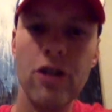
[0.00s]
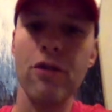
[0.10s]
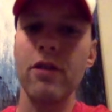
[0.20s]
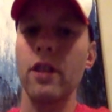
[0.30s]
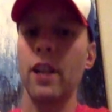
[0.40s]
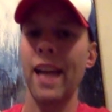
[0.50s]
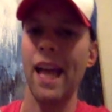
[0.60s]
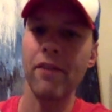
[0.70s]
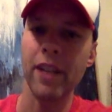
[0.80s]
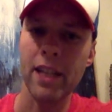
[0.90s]
shoes look like
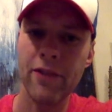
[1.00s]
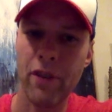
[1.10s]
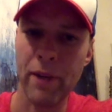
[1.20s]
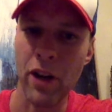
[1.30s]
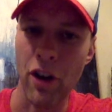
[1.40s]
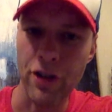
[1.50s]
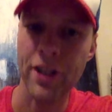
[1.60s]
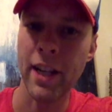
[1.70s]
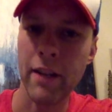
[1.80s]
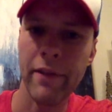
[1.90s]
evidence from an
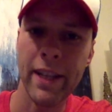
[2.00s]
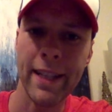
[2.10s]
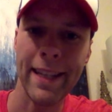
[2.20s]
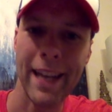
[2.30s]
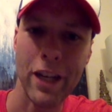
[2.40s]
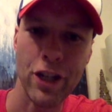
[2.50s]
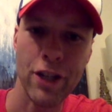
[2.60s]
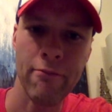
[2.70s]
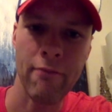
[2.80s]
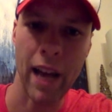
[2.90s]
arson
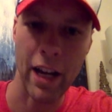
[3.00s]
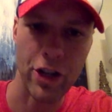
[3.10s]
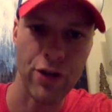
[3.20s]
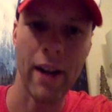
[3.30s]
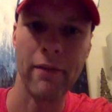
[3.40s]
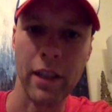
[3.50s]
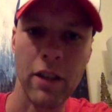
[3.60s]
investigation at a traveling